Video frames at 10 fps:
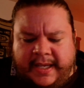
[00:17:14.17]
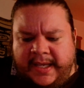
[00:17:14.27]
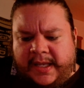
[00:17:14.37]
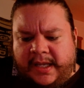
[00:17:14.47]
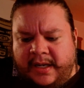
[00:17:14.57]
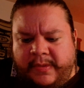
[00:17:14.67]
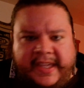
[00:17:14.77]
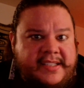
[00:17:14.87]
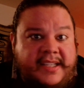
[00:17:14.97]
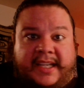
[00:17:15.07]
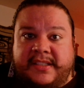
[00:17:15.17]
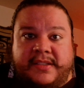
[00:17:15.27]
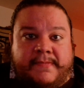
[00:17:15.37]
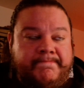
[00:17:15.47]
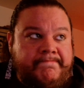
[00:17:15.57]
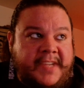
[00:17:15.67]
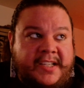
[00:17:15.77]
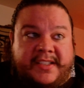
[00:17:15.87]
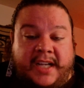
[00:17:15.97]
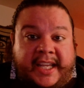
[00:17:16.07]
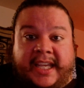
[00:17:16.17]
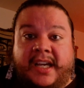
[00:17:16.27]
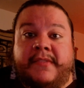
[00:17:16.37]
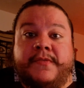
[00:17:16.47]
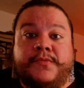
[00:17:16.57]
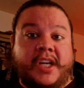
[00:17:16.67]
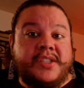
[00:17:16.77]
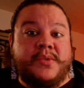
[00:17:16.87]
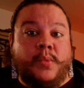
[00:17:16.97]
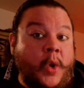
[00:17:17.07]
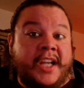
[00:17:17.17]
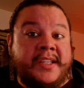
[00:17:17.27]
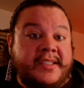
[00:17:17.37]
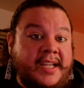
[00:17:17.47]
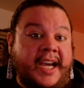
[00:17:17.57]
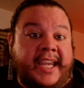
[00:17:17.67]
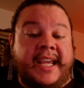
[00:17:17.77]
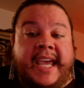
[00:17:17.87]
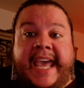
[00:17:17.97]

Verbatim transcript: this is a study of just one site,